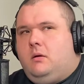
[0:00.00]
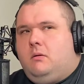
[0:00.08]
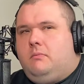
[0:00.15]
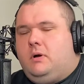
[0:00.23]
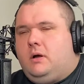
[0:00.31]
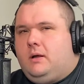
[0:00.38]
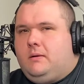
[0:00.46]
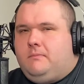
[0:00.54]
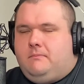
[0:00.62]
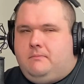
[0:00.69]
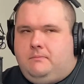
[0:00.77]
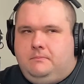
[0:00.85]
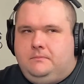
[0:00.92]
But
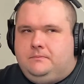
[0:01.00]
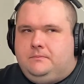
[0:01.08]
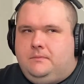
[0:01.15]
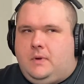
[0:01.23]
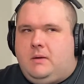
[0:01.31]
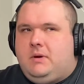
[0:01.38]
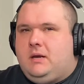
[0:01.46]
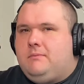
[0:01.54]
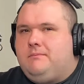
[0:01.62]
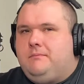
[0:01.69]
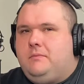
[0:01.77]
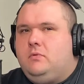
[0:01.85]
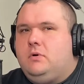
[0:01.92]
I
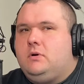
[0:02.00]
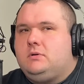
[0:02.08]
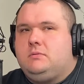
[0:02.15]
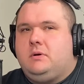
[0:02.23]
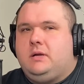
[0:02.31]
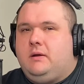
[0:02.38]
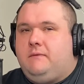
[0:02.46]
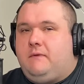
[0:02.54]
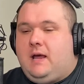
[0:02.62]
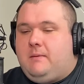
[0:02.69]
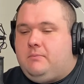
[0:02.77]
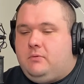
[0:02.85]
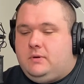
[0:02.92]
mean, who knows what if
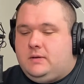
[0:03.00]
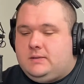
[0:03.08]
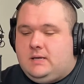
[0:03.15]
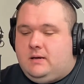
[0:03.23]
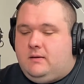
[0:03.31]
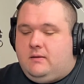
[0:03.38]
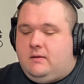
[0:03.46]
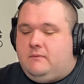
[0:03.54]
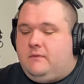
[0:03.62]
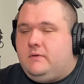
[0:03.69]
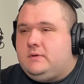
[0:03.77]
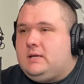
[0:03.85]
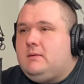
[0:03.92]
Apple does anything
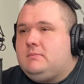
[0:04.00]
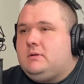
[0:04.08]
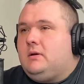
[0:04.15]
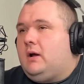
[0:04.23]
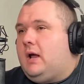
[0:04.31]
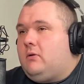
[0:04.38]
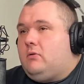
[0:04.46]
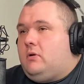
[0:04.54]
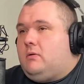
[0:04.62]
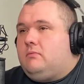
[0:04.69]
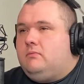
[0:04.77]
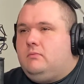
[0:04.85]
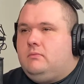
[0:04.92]
for Samsung? I don't know.